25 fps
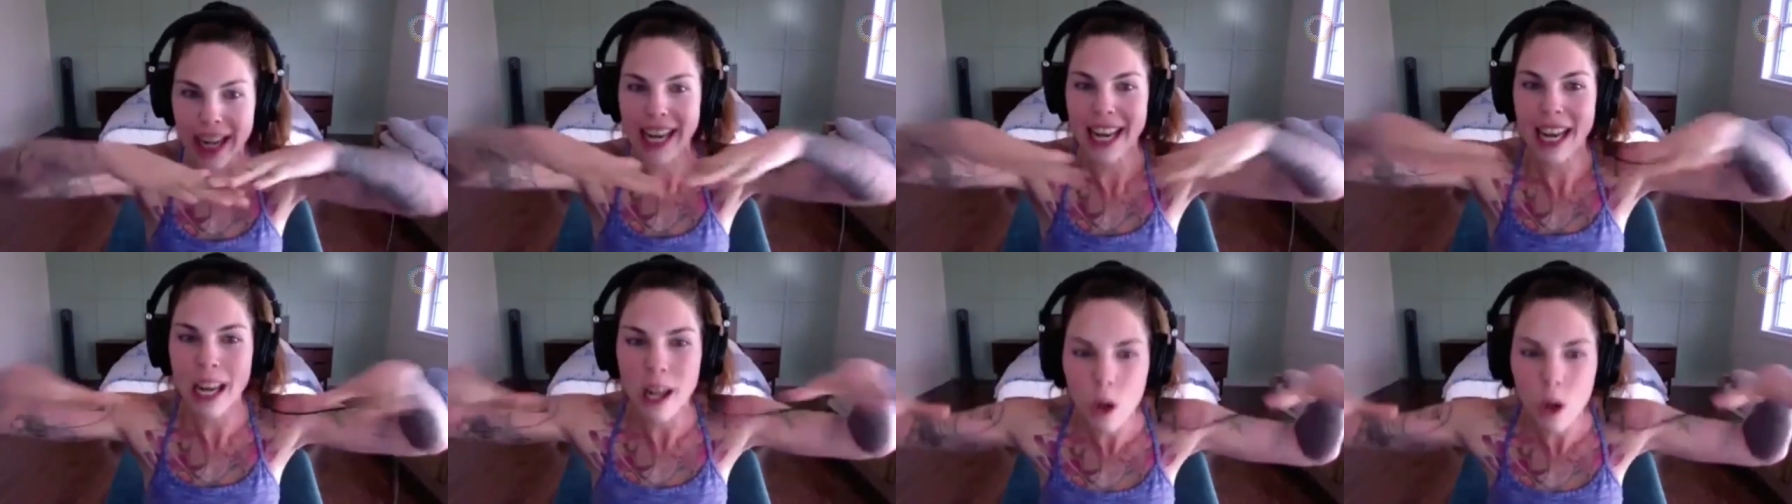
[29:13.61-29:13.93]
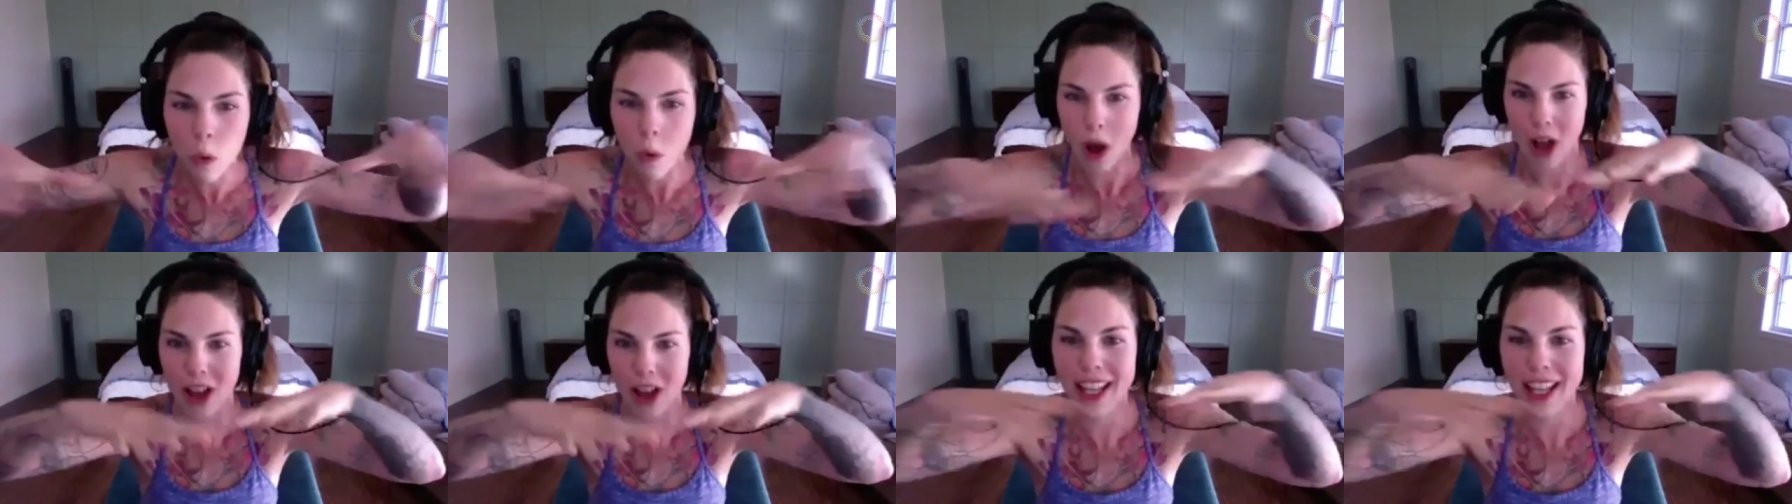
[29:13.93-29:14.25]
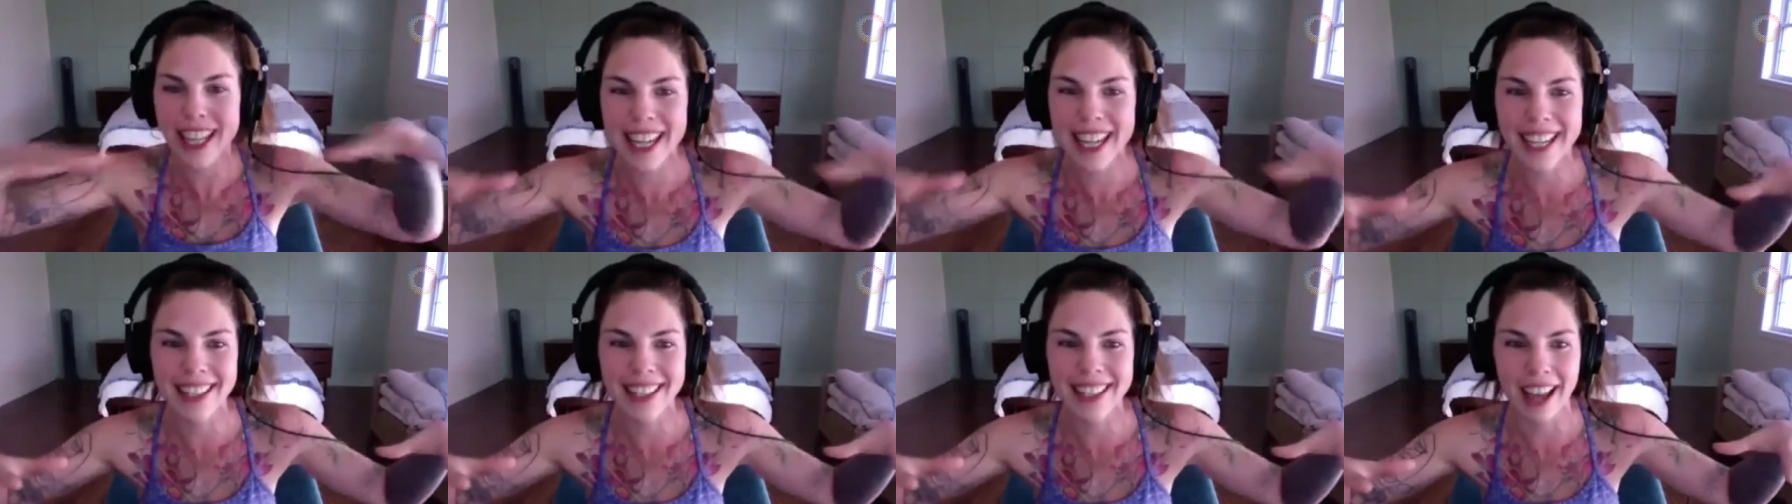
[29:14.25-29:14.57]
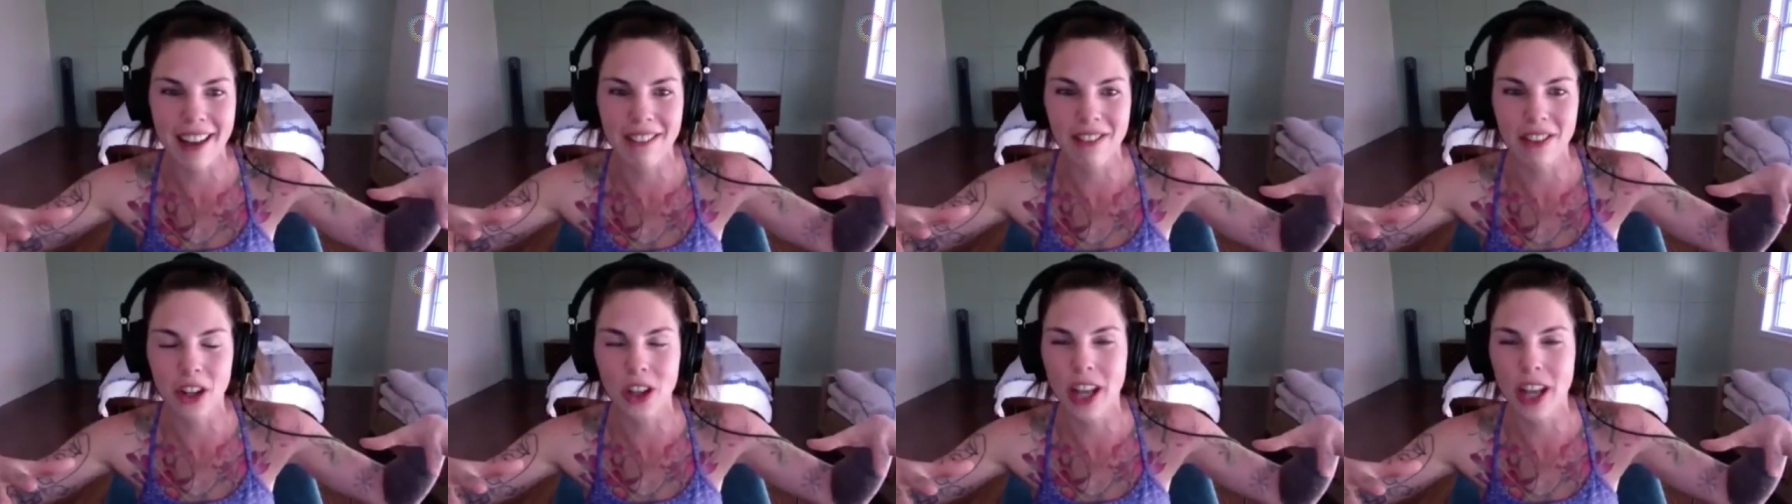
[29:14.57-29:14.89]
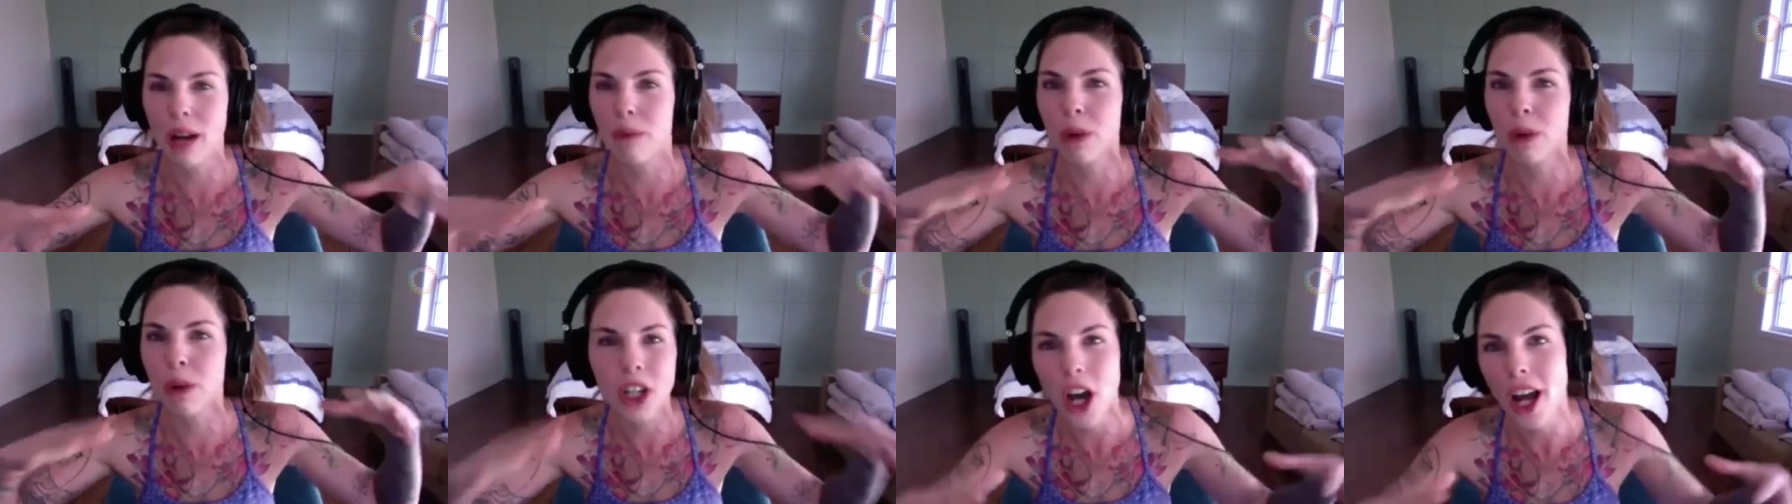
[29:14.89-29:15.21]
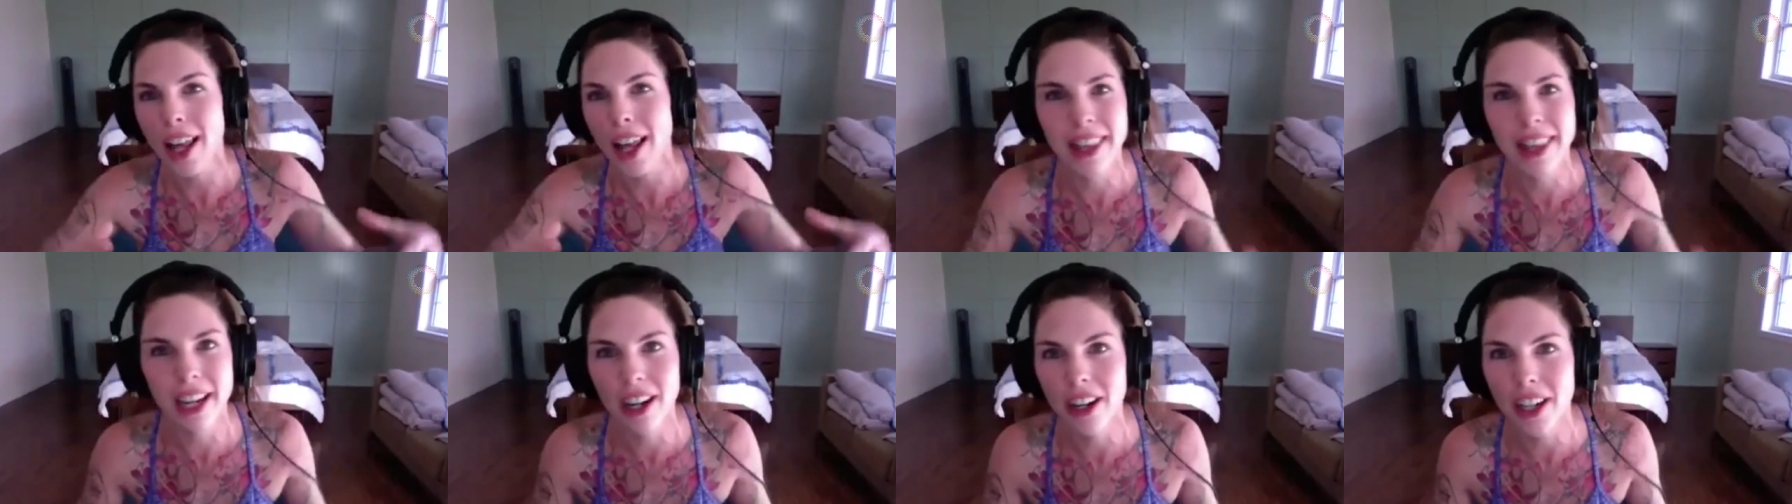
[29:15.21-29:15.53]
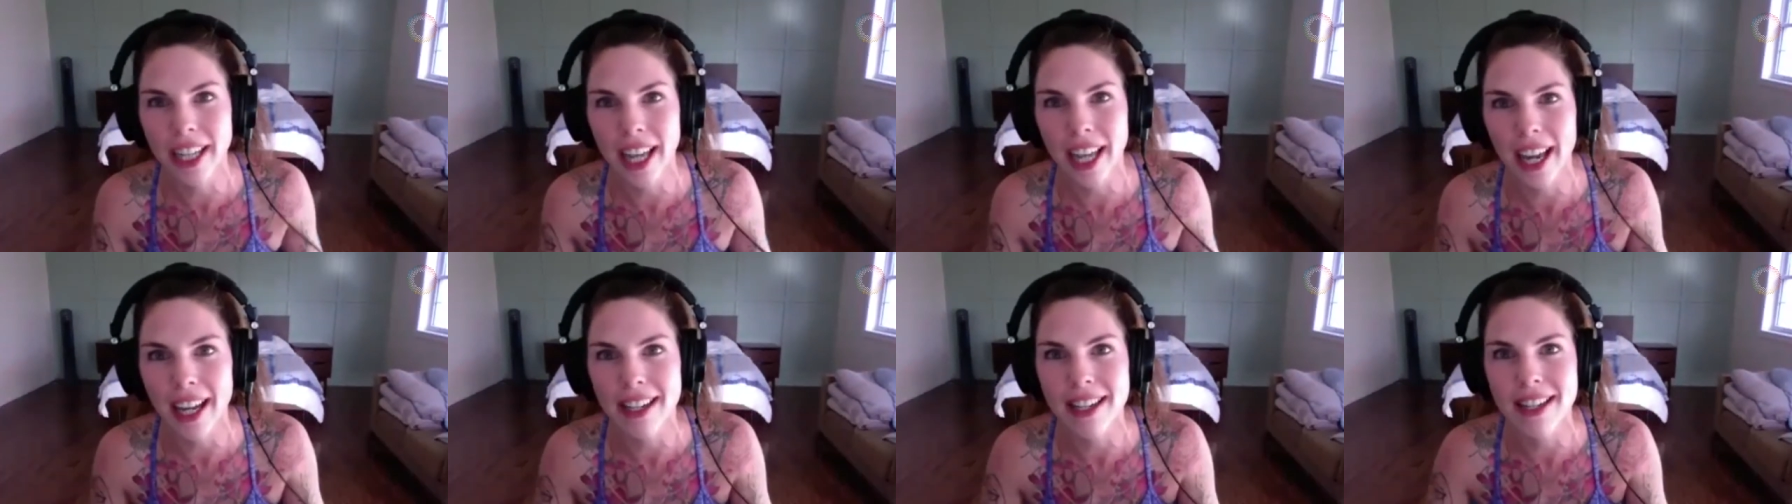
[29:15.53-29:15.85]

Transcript: equality level, and we're not there yet.